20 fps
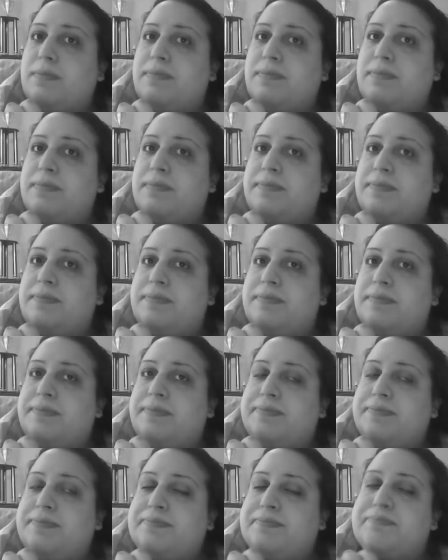
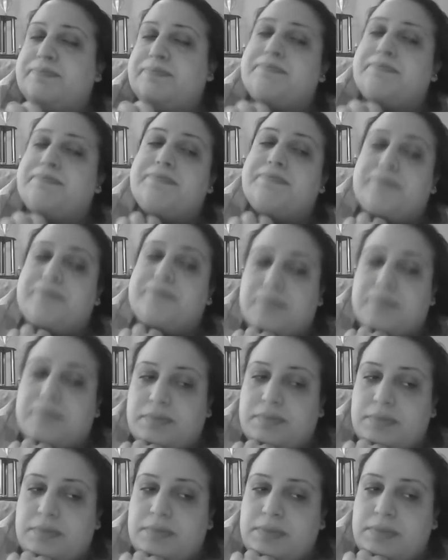
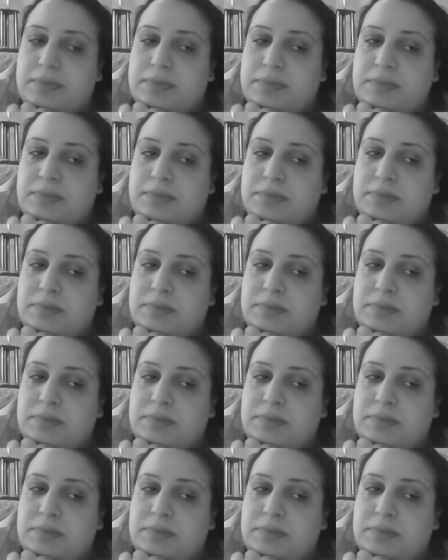Nobody speaks.